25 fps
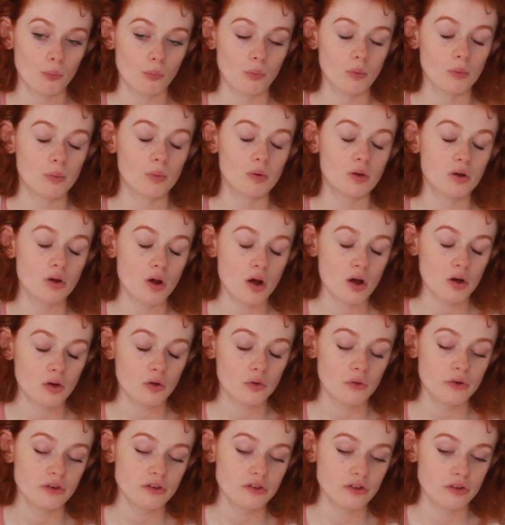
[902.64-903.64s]
what we're
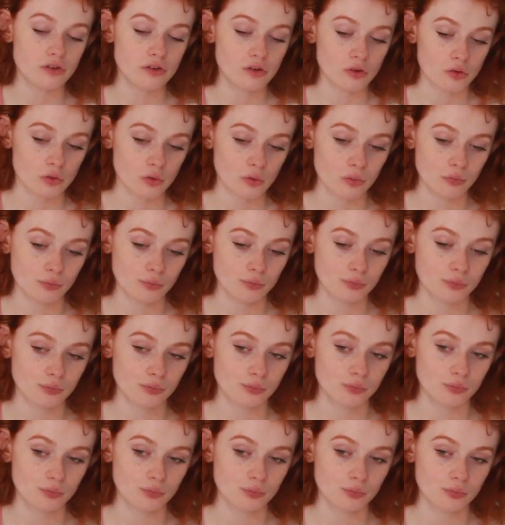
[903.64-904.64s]
not going to
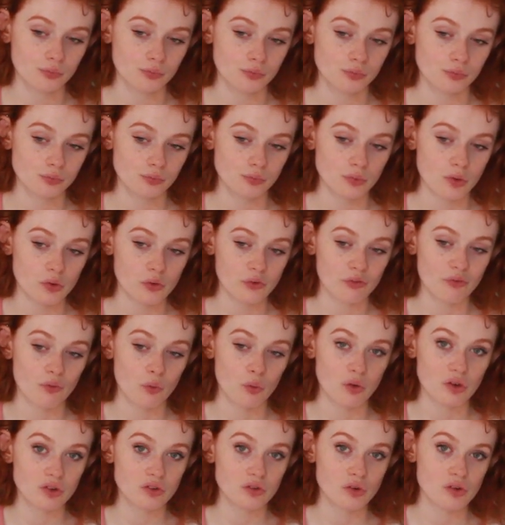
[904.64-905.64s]
do is
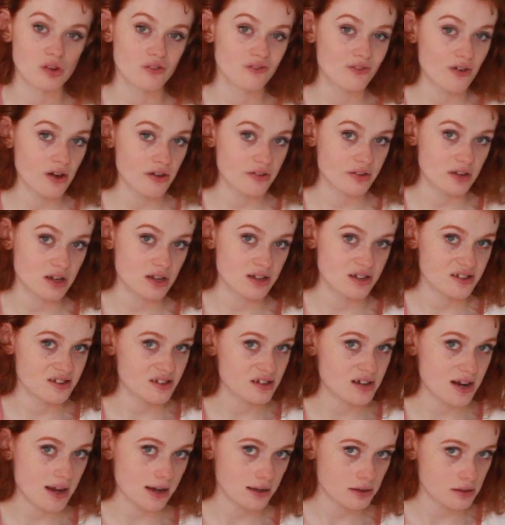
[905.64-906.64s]
focus on the fact that it's
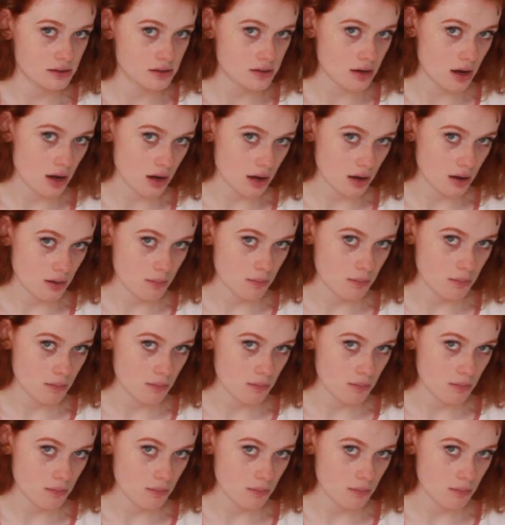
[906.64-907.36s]
the next day.